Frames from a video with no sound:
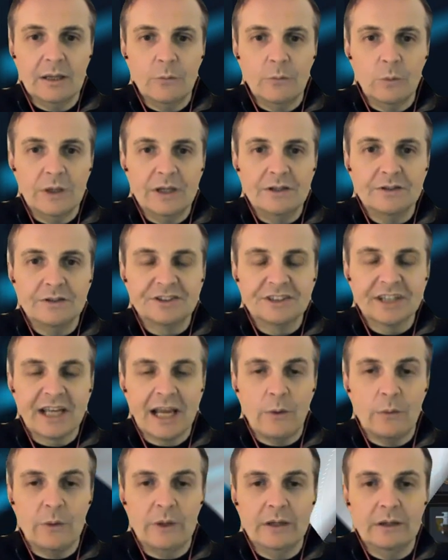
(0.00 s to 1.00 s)
When you're
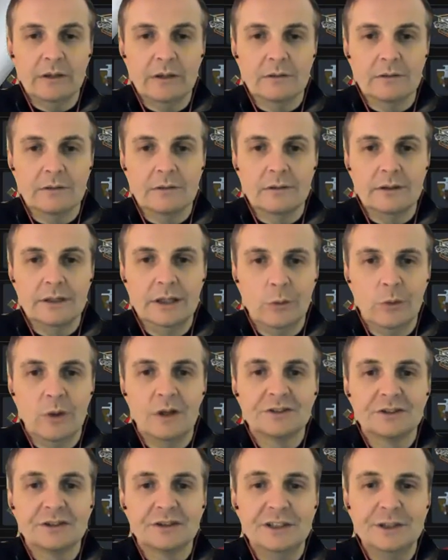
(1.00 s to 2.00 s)
scouting, you
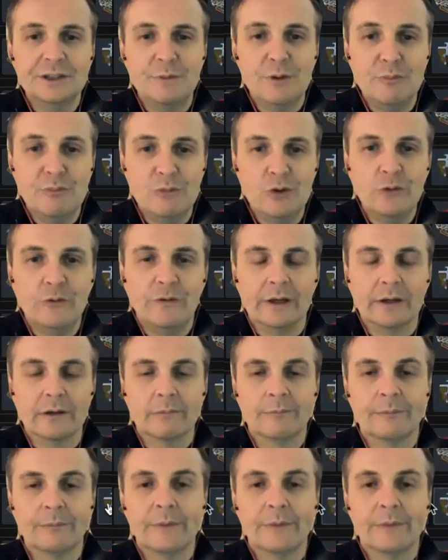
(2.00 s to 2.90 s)
also need to be moving.